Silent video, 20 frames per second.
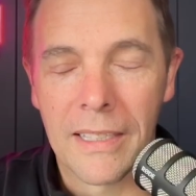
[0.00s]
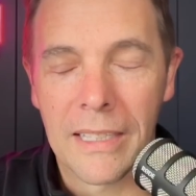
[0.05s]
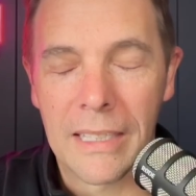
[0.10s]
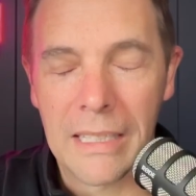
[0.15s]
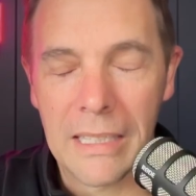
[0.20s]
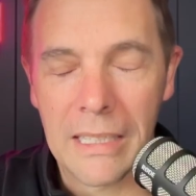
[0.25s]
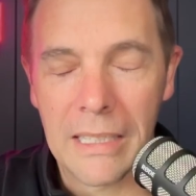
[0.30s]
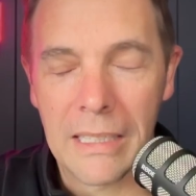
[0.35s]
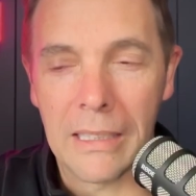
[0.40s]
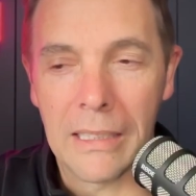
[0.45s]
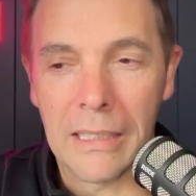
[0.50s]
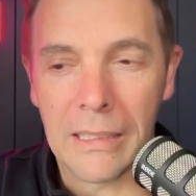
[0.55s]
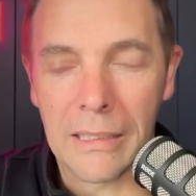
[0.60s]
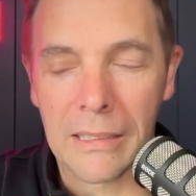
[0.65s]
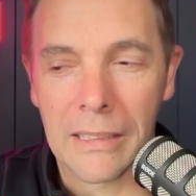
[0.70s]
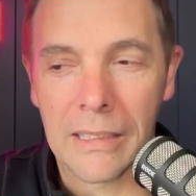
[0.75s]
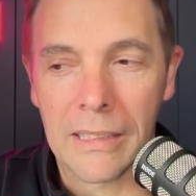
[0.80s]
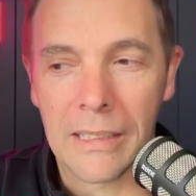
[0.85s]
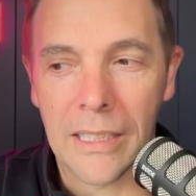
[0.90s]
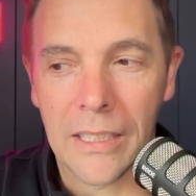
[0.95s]
Yeah,
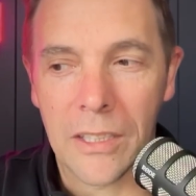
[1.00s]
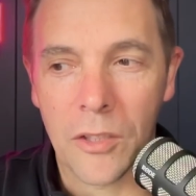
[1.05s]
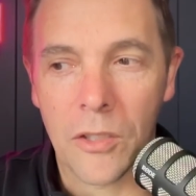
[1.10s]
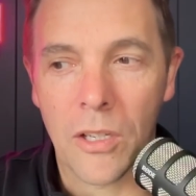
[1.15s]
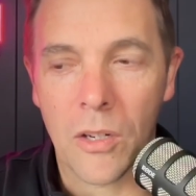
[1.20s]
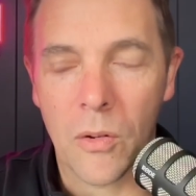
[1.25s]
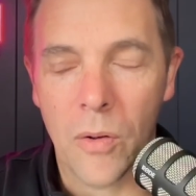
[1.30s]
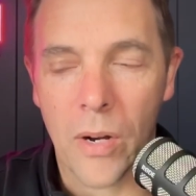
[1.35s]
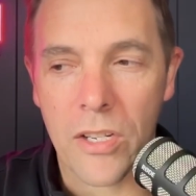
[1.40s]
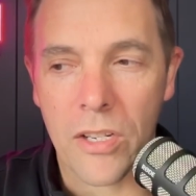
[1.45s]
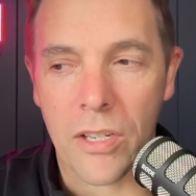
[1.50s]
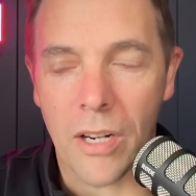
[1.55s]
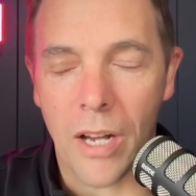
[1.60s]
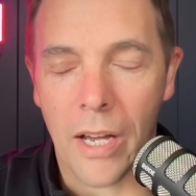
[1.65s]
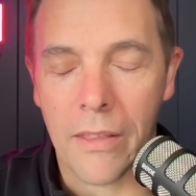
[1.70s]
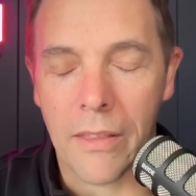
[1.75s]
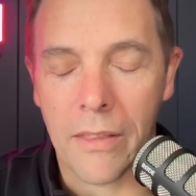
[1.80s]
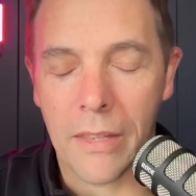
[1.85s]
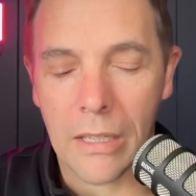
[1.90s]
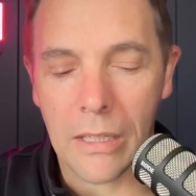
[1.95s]
it's a good question.
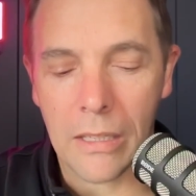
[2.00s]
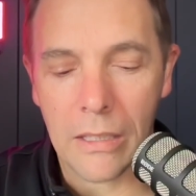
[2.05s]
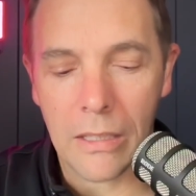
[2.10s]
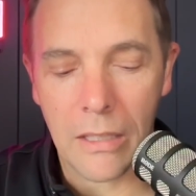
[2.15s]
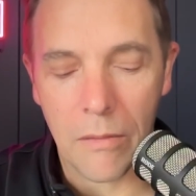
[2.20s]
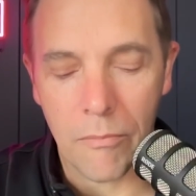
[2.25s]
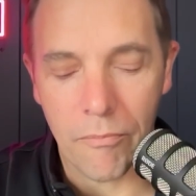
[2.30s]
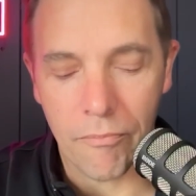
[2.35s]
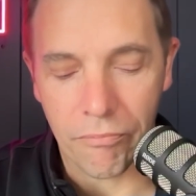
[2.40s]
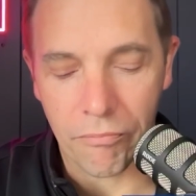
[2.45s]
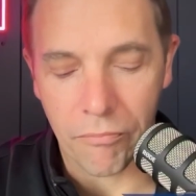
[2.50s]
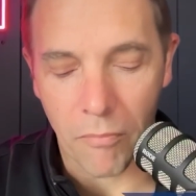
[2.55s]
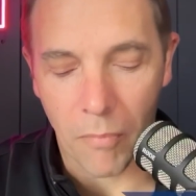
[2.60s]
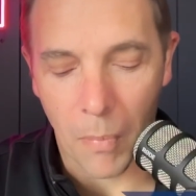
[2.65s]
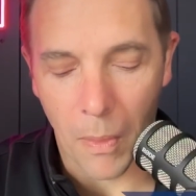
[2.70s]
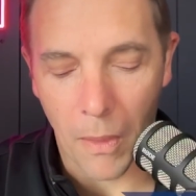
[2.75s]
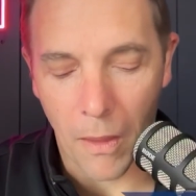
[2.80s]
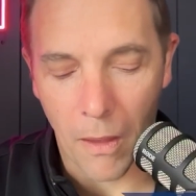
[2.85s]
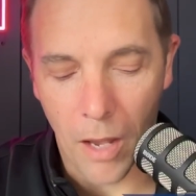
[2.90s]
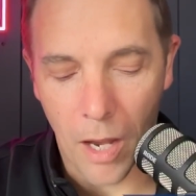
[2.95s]
I think
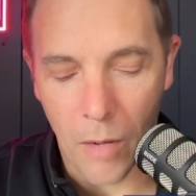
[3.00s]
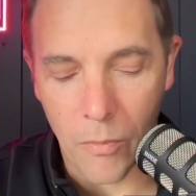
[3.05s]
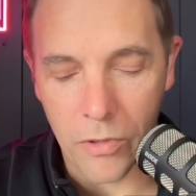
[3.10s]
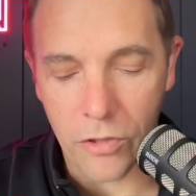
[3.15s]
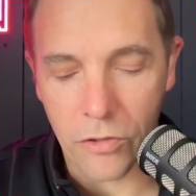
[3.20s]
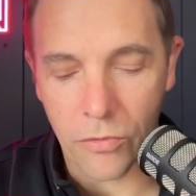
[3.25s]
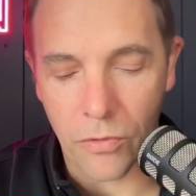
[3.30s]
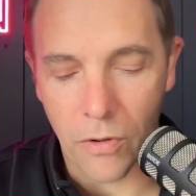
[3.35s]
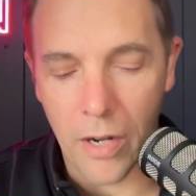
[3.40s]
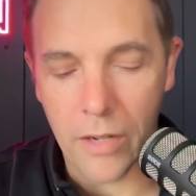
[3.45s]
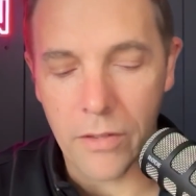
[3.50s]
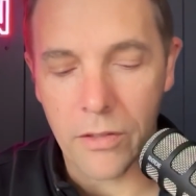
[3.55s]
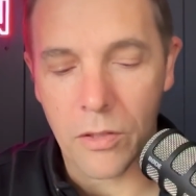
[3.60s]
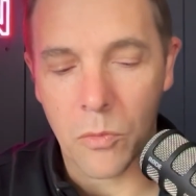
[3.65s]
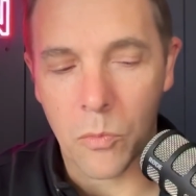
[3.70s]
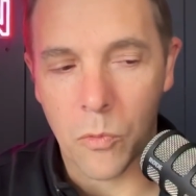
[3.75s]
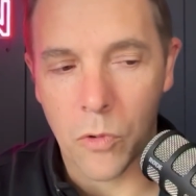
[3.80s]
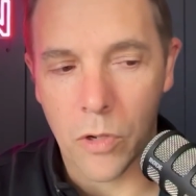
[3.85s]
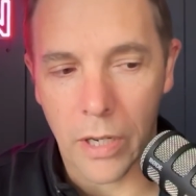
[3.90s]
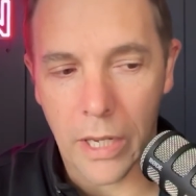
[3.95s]
I was trying to
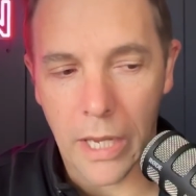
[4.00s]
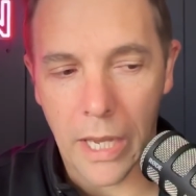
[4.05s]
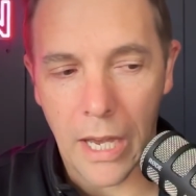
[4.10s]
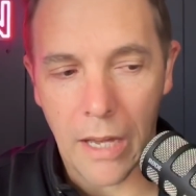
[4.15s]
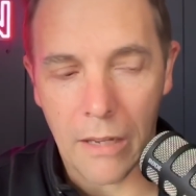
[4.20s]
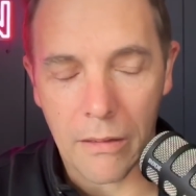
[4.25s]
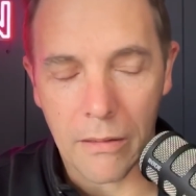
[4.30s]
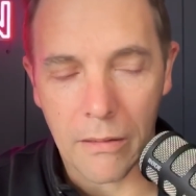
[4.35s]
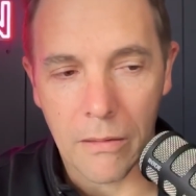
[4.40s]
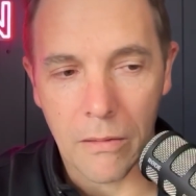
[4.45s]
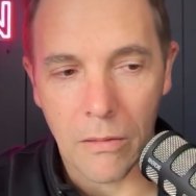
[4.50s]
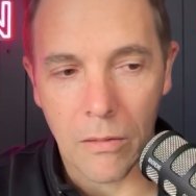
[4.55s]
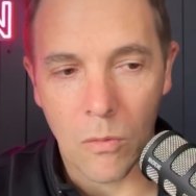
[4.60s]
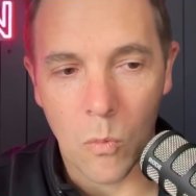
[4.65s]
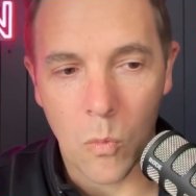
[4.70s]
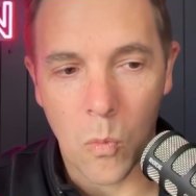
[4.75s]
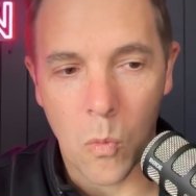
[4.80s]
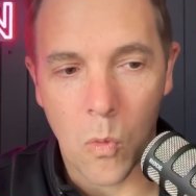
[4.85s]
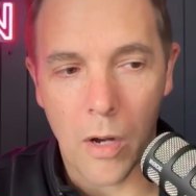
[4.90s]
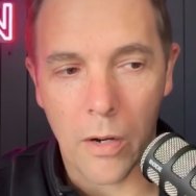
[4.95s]
work out
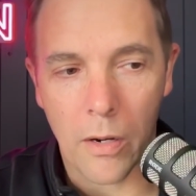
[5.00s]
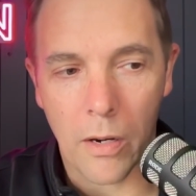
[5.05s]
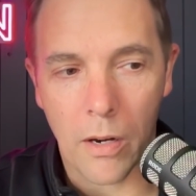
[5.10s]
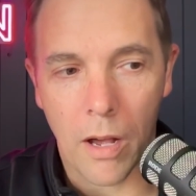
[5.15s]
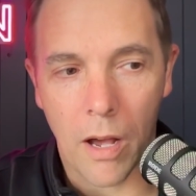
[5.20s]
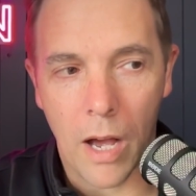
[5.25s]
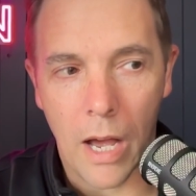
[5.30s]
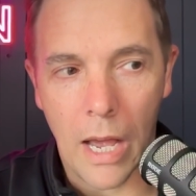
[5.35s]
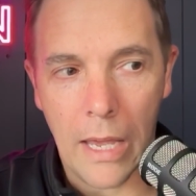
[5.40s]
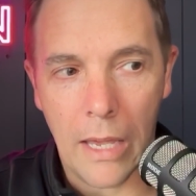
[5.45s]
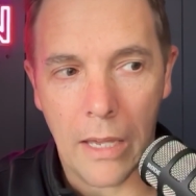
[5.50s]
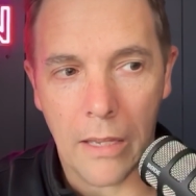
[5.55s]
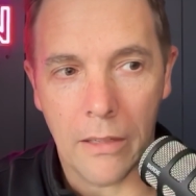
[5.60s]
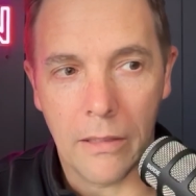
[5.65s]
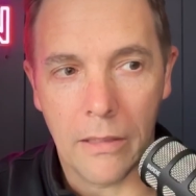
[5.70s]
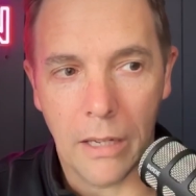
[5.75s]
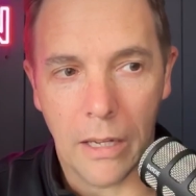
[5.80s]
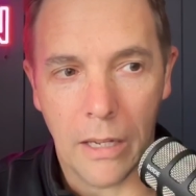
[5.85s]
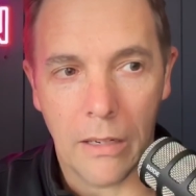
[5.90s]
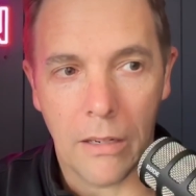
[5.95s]
what I had
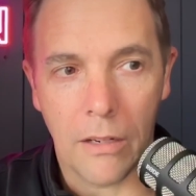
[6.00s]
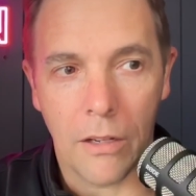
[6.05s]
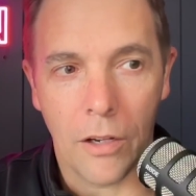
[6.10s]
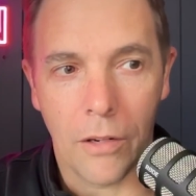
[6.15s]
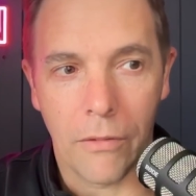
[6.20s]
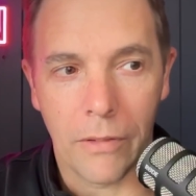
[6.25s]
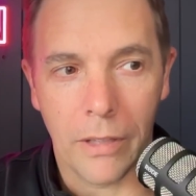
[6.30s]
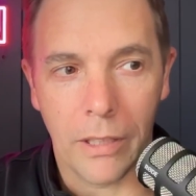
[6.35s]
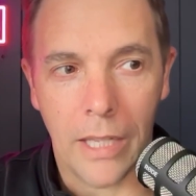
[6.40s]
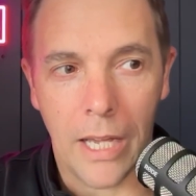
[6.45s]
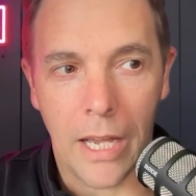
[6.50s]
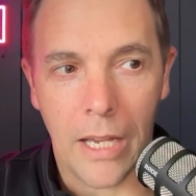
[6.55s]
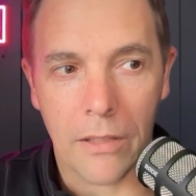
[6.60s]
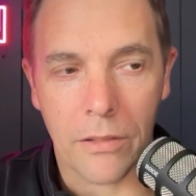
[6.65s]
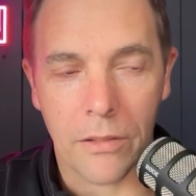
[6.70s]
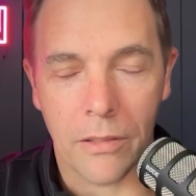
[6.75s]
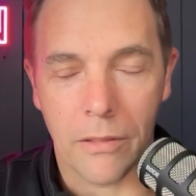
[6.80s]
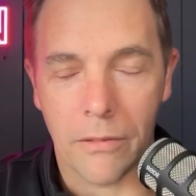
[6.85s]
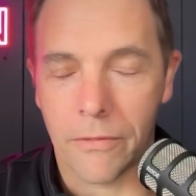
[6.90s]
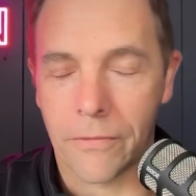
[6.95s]
done over the last
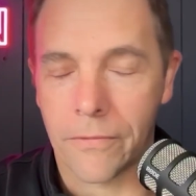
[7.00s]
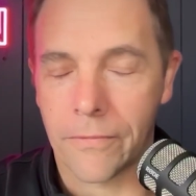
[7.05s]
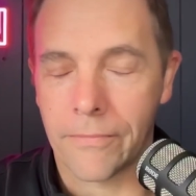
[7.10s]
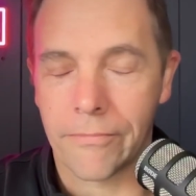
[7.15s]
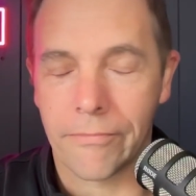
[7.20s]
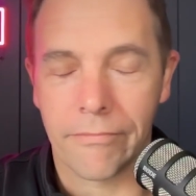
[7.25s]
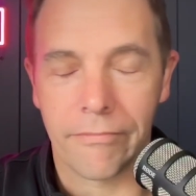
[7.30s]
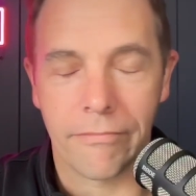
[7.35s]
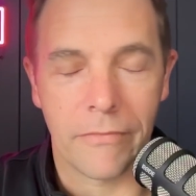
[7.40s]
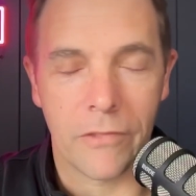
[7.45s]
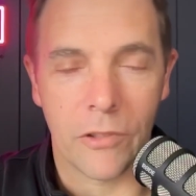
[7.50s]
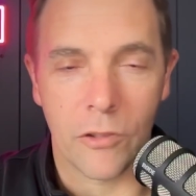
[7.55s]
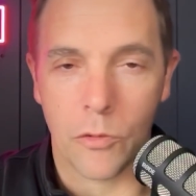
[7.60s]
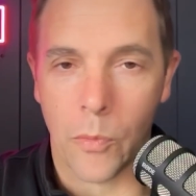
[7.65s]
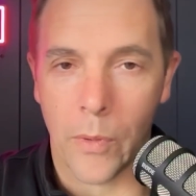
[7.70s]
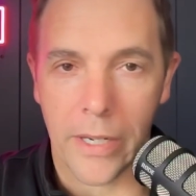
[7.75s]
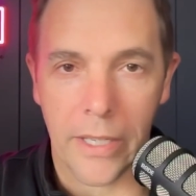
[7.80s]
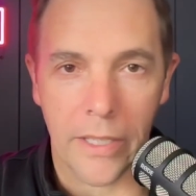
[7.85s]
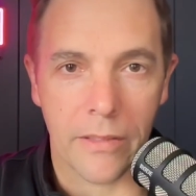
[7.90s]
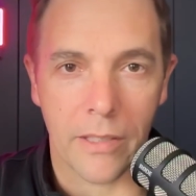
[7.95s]
sort of
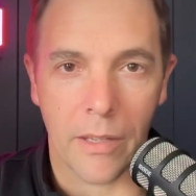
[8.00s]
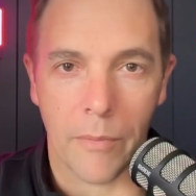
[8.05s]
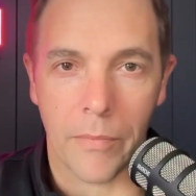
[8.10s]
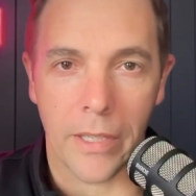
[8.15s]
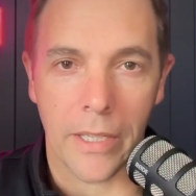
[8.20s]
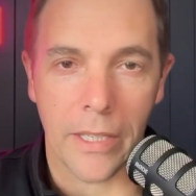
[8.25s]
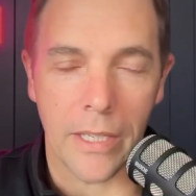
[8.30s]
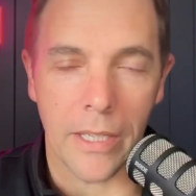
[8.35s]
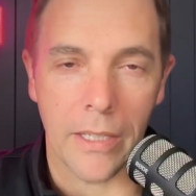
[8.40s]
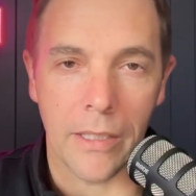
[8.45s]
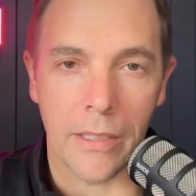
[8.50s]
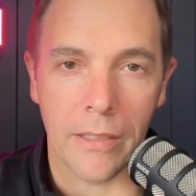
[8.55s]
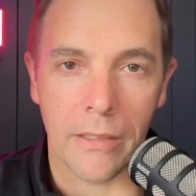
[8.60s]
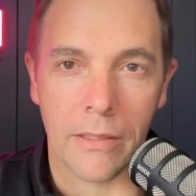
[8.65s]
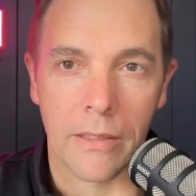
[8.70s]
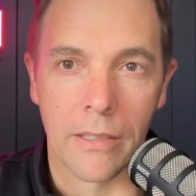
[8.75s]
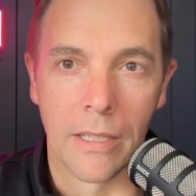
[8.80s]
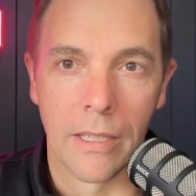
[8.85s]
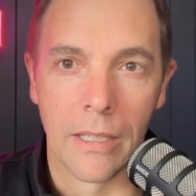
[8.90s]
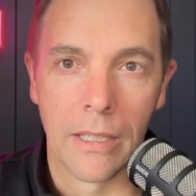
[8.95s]
20 something
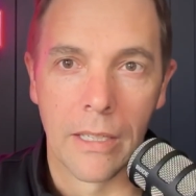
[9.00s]
years